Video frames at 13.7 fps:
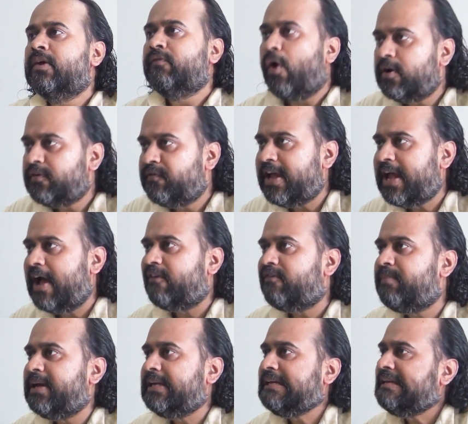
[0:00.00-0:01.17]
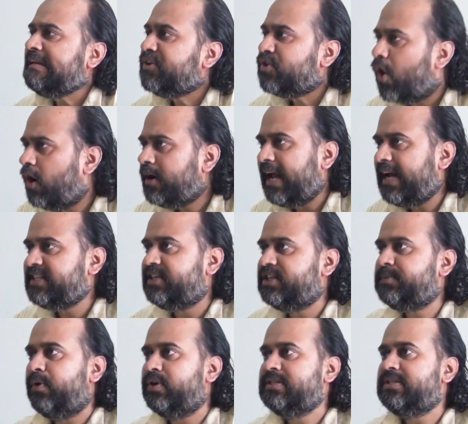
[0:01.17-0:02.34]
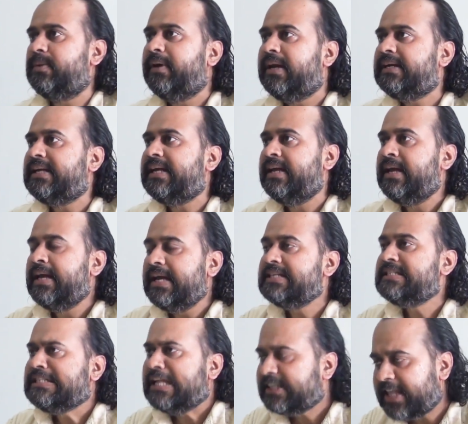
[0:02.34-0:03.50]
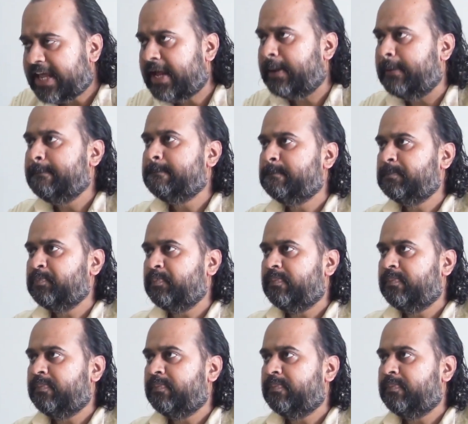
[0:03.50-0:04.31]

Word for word: What we have been taught as responsibility is nothing